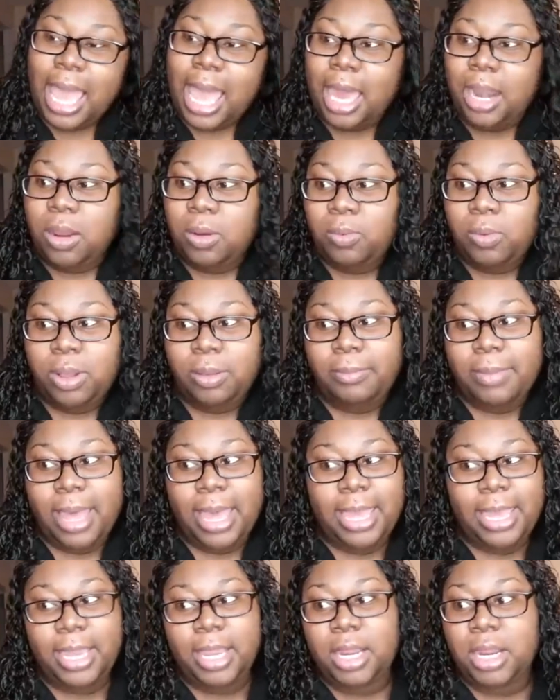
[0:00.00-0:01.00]
I don't want my
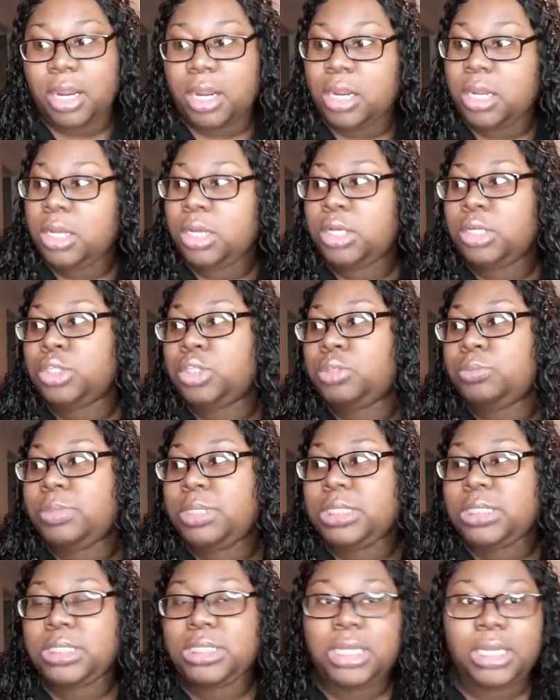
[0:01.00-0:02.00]
hair to
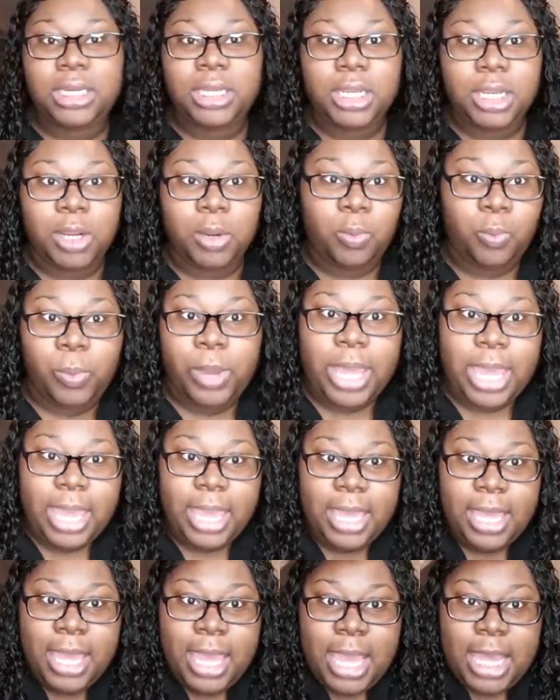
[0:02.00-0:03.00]
be sitting here
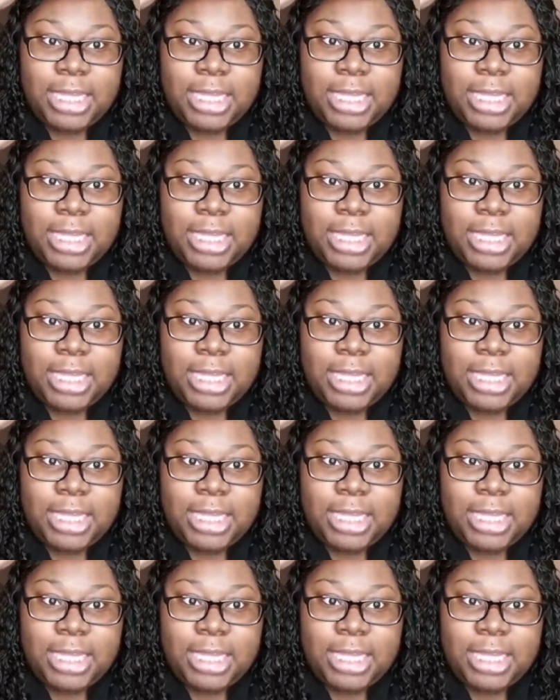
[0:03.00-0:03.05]
wet,